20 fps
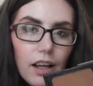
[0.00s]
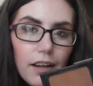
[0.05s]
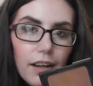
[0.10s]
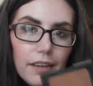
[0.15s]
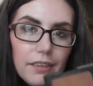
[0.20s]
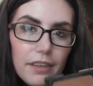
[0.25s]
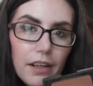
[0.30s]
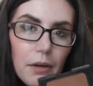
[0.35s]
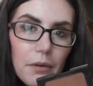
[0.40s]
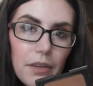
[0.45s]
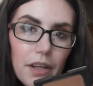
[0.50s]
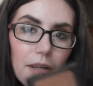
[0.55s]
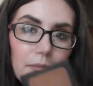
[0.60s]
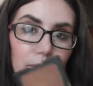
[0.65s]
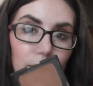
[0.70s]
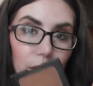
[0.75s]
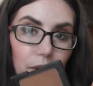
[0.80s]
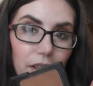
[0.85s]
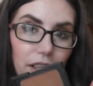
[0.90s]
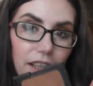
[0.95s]
And now that I'm
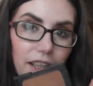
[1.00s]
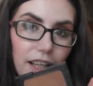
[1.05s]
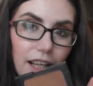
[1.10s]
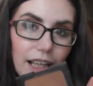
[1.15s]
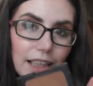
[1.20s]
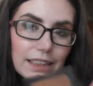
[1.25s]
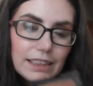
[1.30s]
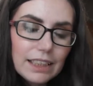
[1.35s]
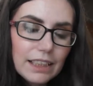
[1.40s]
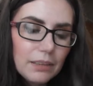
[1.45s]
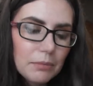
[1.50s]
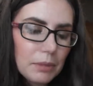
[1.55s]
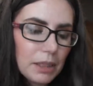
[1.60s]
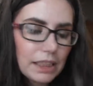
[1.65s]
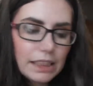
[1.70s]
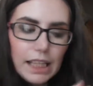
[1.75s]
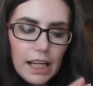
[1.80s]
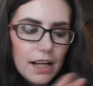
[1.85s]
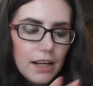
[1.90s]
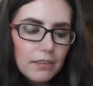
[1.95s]
looking at it,
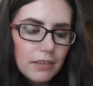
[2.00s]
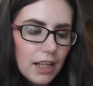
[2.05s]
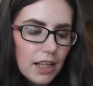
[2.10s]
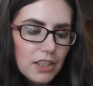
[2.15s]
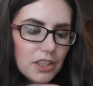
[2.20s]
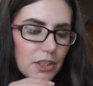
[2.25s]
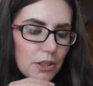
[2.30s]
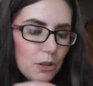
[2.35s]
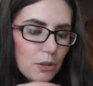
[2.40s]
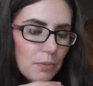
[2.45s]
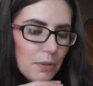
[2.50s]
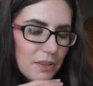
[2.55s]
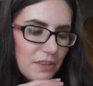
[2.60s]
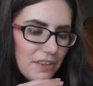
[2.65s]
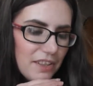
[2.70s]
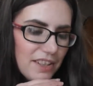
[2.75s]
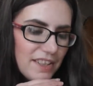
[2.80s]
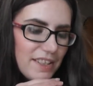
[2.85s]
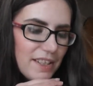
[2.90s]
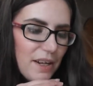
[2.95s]
because I haven't actually opened
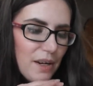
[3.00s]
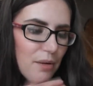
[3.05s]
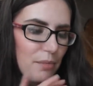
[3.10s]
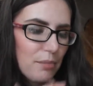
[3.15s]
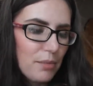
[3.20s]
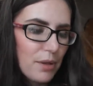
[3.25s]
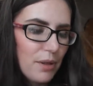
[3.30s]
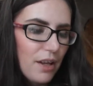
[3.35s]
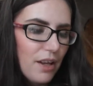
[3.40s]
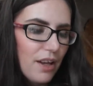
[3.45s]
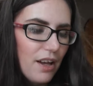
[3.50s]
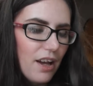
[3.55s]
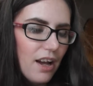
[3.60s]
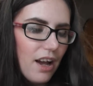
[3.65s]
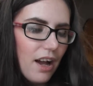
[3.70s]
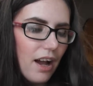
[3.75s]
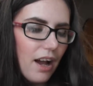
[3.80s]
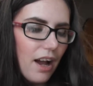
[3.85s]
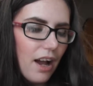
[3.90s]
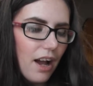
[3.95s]
this up,
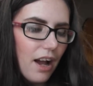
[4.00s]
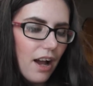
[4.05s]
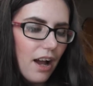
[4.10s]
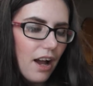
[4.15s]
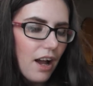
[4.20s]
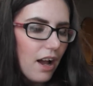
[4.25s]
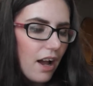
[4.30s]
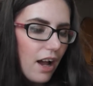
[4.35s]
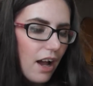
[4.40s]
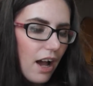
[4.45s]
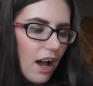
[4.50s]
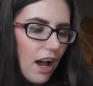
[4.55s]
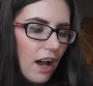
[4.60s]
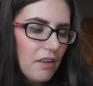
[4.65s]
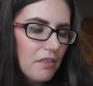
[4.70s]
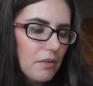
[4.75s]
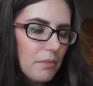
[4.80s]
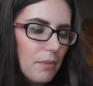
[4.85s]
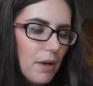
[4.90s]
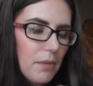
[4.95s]
I
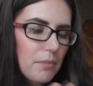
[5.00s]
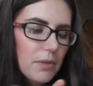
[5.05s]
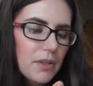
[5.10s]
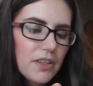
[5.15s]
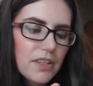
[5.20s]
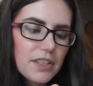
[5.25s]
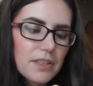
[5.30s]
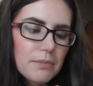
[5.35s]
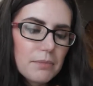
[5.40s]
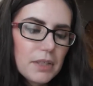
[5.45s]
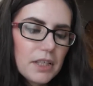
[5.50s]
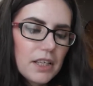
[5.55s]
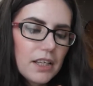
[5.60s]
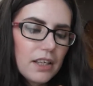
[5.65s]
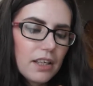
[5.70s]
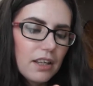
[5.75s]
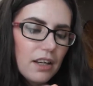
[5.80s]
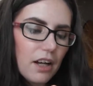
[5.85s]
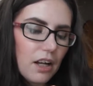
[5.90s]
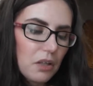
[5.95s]
remember this
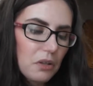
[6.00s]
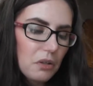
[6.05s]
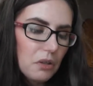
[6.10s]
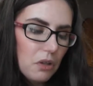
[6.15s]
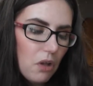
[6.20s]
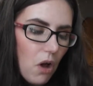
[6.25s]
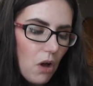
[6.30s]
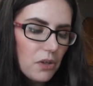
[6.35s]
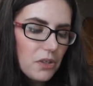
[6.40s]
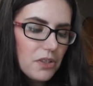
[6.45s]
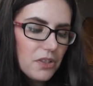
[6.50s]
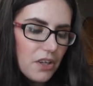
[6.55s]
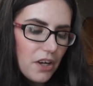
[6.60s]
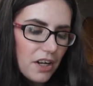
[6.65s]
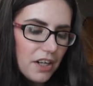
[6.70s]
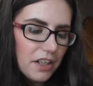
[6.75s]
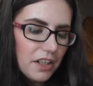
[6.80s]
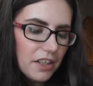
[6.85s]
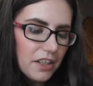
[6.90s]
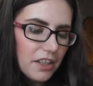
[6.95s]
being a lot
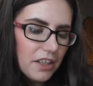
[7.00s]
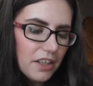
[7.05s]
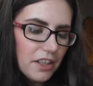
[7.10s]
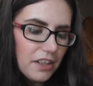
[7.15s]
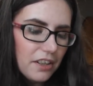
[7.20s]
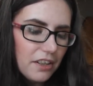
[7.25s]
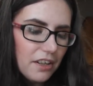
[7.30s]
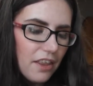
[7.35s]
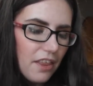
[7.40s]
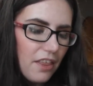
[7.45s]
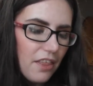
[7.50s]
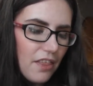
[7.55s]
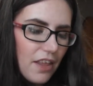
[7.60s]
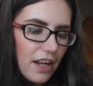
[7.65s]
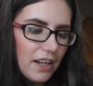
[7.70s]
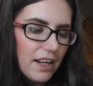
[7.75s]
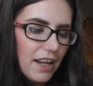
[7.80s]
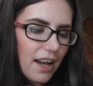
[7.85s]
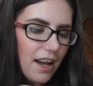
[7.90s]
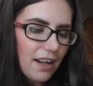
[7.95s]
darker
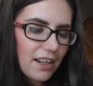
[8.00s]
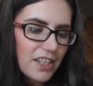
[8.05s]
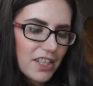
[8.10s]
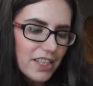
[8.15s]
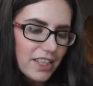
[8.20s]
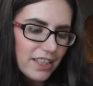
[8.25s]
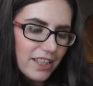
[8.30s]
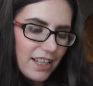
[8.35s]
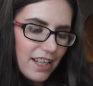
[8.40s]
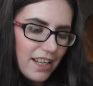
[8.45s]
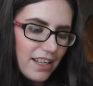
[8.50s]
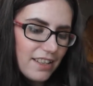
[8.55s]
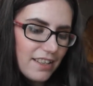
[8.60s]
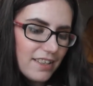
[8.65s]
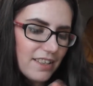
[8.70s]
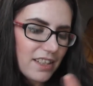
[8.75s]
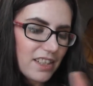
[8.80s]
than it actually is.